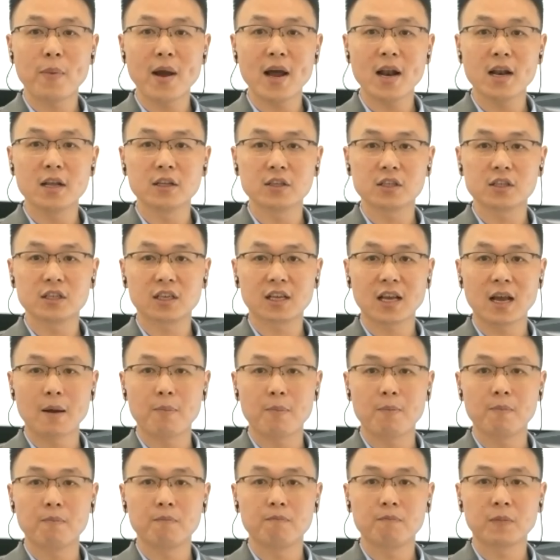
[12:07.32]
balanced
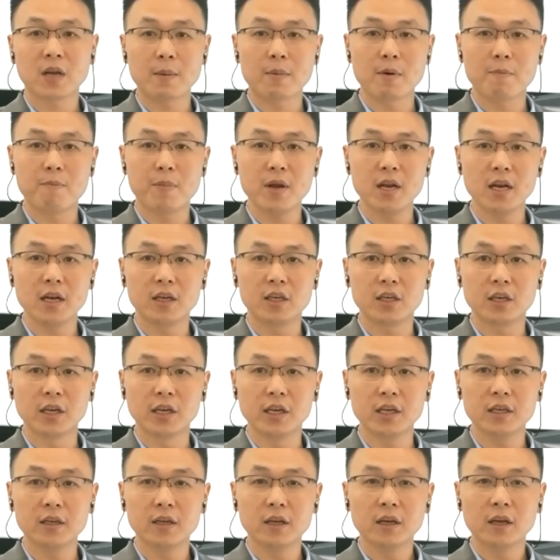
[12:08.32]

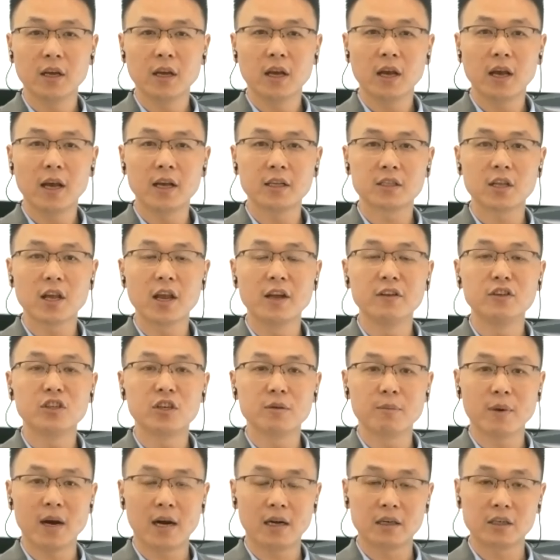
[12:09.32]
capability is in
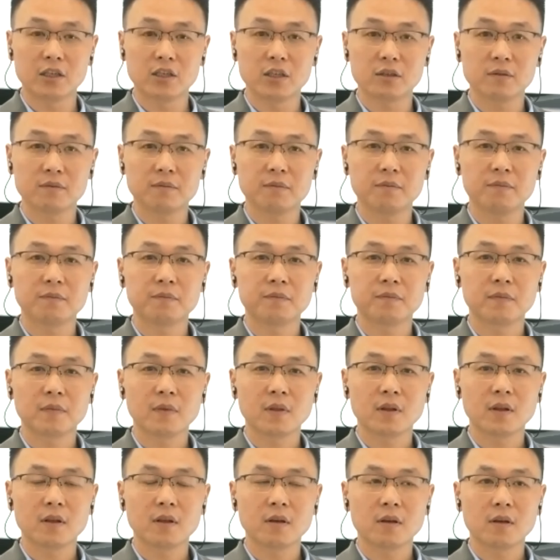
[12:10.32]
demand.
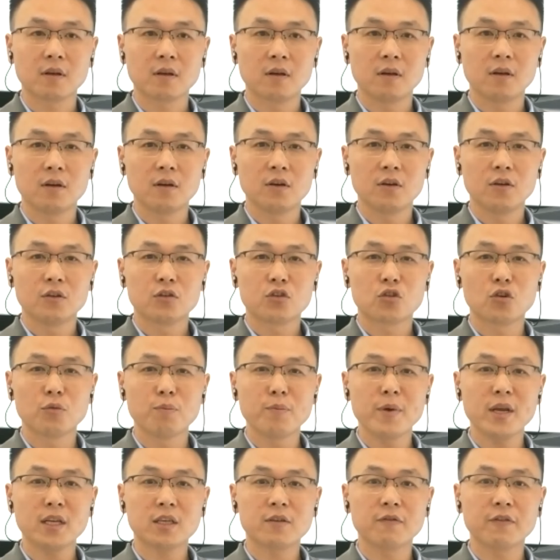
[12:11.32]
To
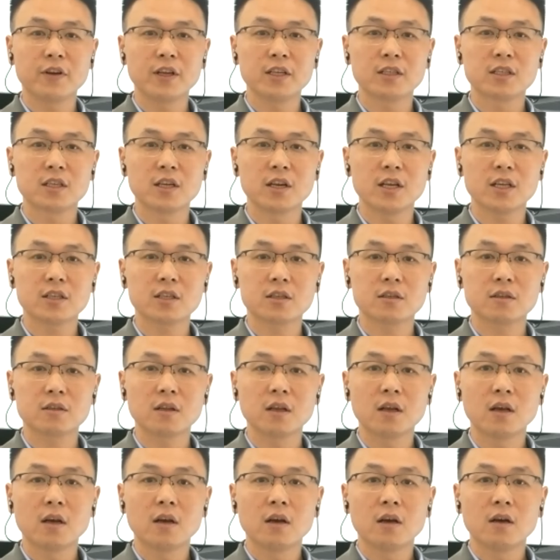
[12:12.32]
meet with this
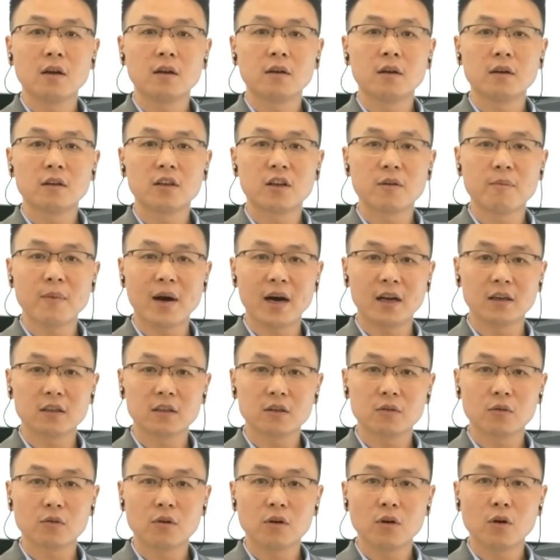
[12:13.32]
demand,
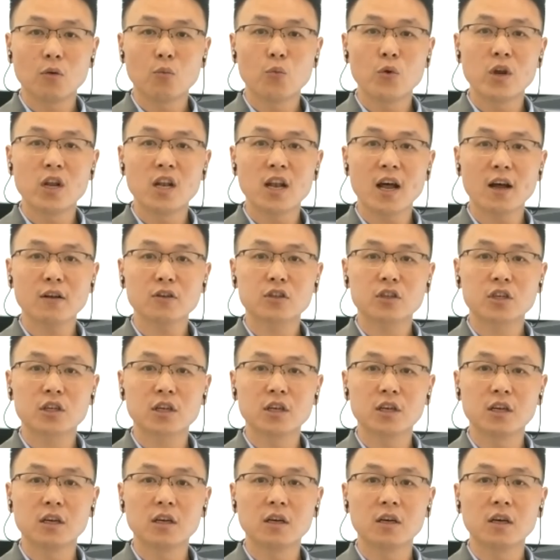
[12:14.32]
we launched
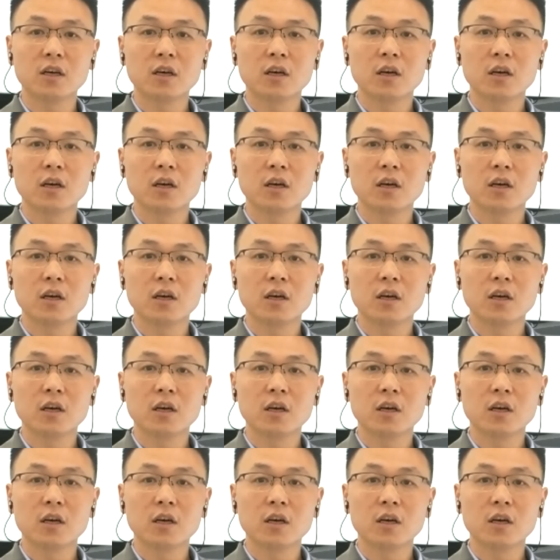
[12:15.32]
a